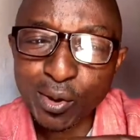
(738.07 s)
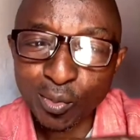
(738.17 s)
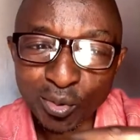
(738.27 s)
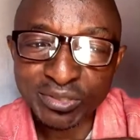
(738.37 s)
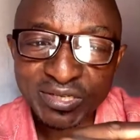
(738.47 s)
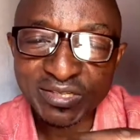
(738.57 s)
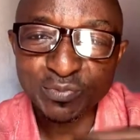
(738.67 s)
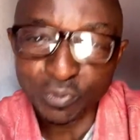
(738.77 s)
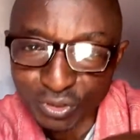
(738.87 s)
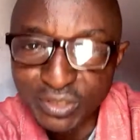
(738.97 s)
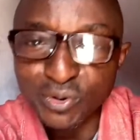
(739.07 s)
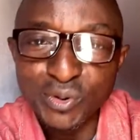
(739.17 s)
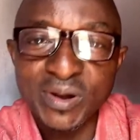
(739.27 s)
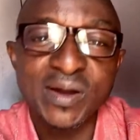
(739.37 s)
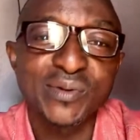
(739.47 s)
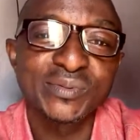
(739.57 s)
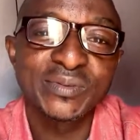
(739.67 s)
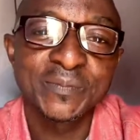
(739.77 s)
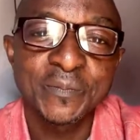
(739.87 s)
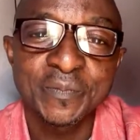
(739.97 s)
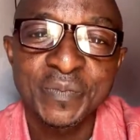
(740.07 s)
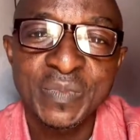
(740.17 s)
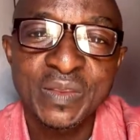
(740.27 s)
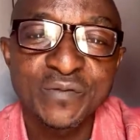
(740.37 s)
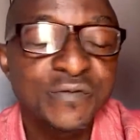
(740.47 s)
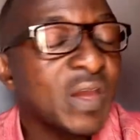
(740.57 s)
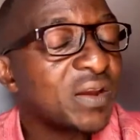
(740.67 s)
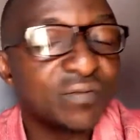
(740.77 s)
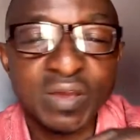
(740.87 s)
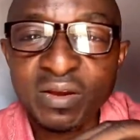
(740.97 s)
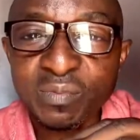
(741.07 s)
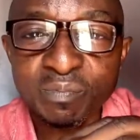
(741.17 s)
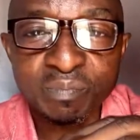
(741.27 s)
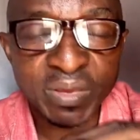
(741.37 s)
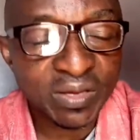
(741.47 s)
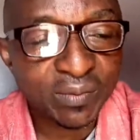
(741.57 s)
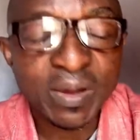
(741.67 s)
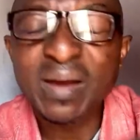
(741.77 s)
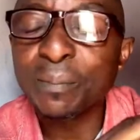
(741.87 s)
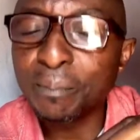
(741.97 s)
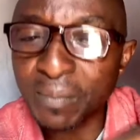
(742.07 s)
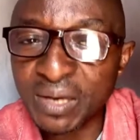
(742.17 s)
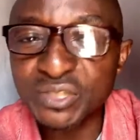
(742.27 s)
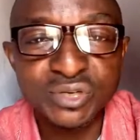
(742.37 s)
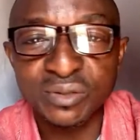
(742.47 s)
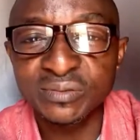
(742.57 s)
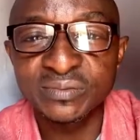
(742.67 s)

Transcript: what she's putting on ground. Very, very big mansion.